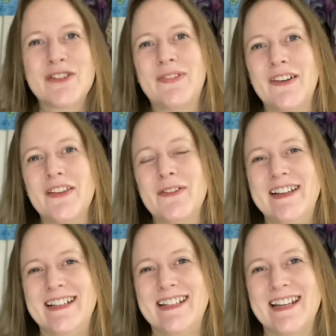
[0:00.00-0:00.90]
fun that we
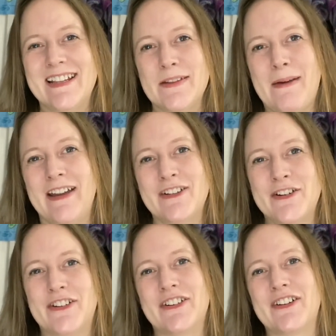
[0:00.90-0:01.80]
did in the
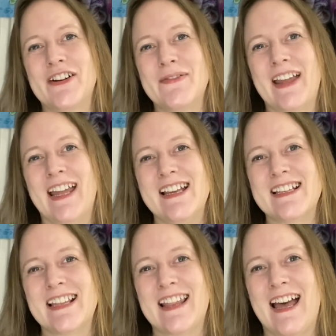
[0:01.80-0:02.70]
Patreon group is
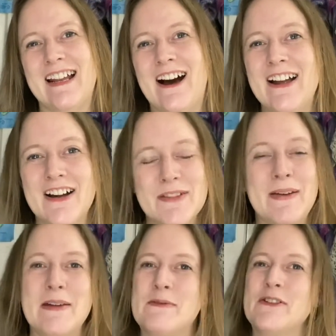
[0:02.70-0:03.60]
that I asked
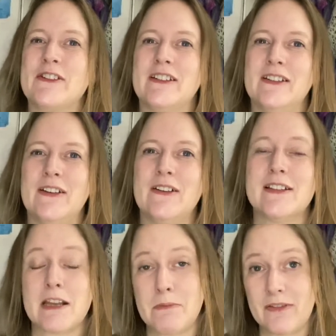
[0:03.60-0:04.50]
people to
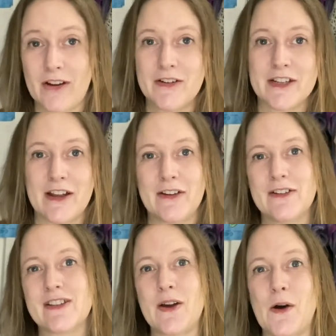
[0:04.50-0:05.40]
send me
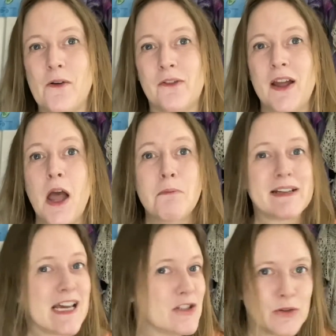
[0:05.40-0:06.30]
photos of
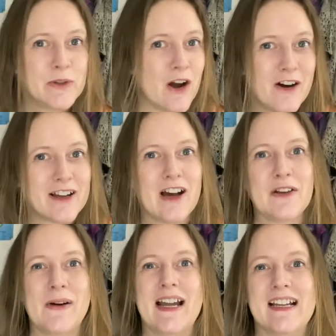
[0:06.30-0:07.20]
potential yarn
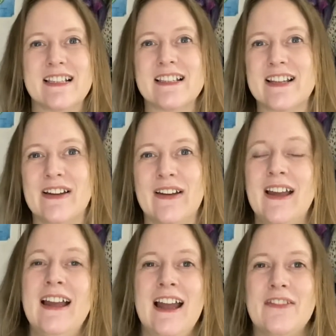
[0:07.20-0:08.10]
colourways. So
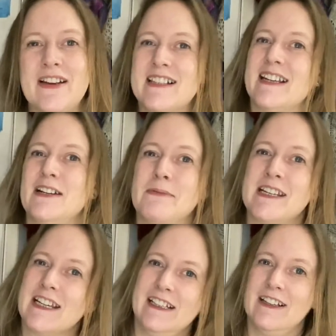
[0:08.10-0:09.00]
if they'd seen a
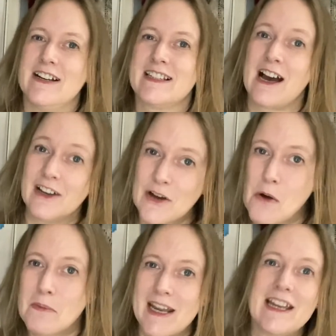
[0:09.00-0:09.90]
particularly nice colour
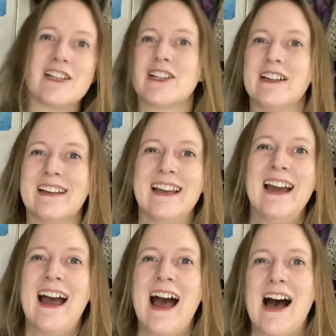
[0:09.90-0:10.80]
combination
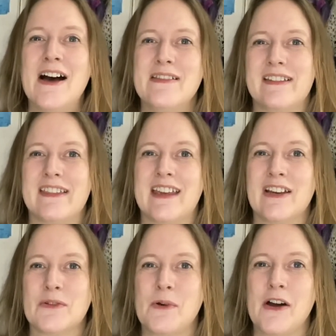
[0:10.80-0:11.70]
that they think
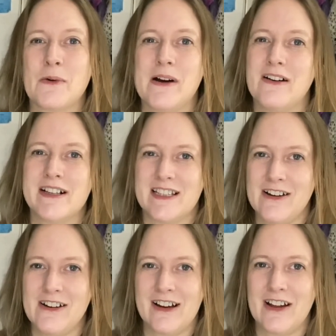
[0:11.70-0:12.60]
could work well as a
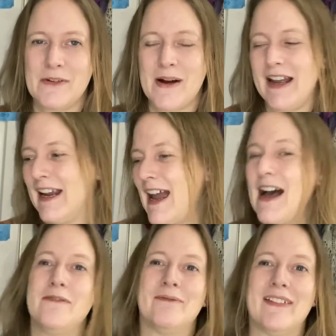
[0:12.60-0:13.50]
yarn colourway,
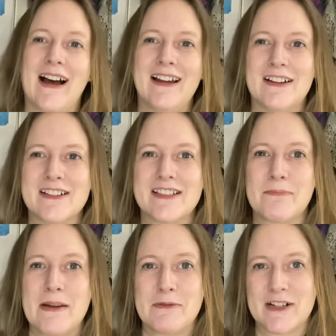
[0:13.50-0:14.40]
I asked
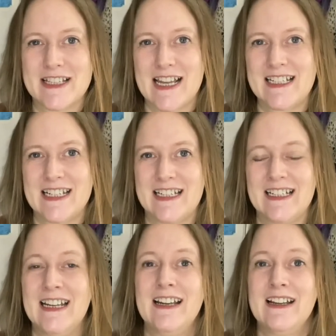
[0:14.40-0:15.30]
people to send in
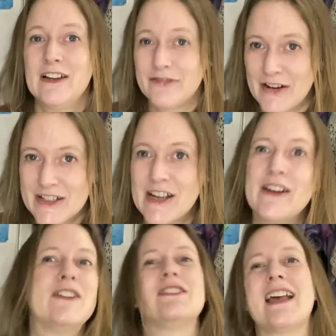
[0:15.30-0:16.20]

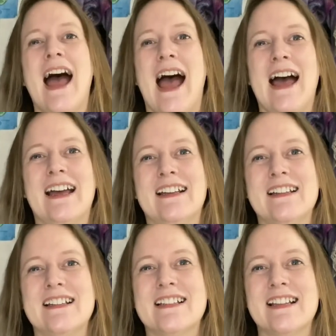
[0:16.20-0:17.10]
photos
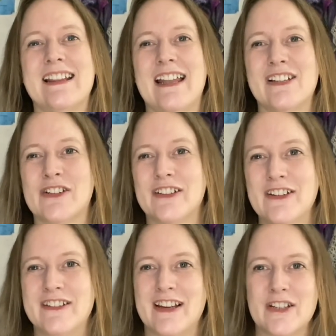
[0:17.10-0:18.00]
and then
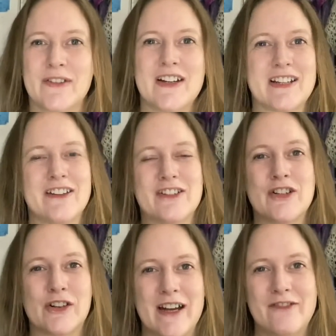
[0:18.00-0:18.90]
use those photos to
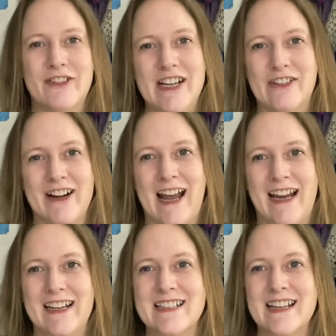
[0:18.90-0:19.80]
try and
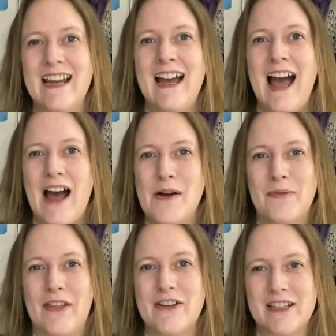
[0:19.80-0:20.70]
recreate
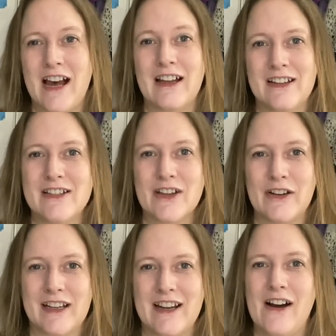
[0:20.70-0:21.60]
those colours on
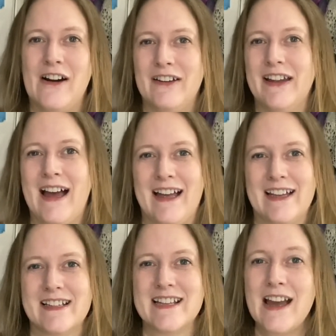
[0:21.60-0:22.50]
a yarn.
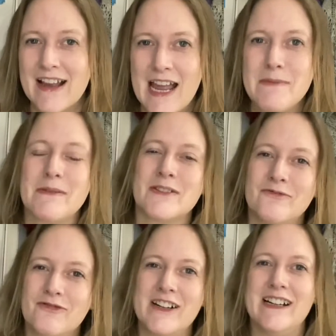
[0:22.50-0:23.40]
And yeah, it came up
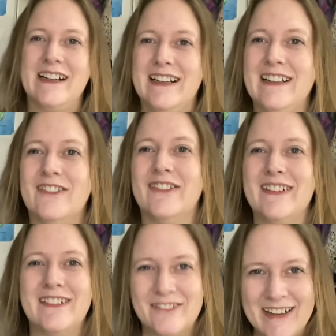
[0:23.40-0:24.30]
some really
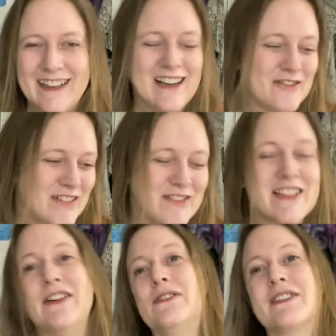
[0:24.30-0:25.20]
lovely
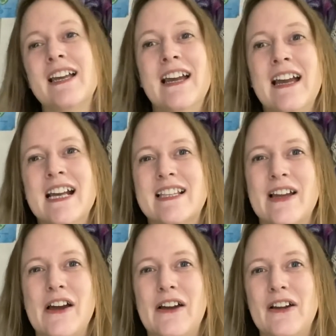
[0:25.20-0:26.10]
results.
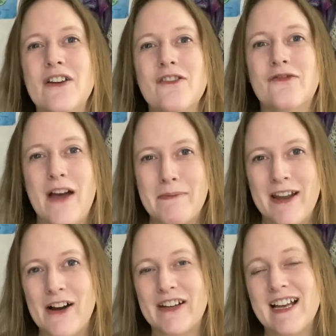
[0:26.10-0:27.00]
So
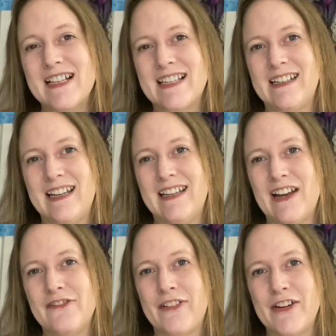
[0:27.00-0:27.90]
Fabiana sent in
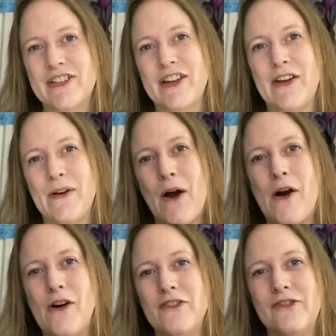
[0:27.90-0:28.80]
a photo
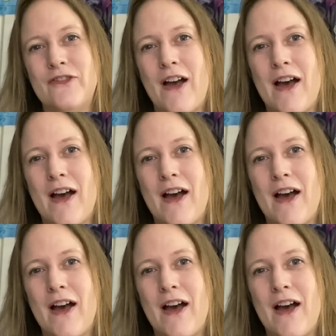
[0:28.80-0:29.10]
of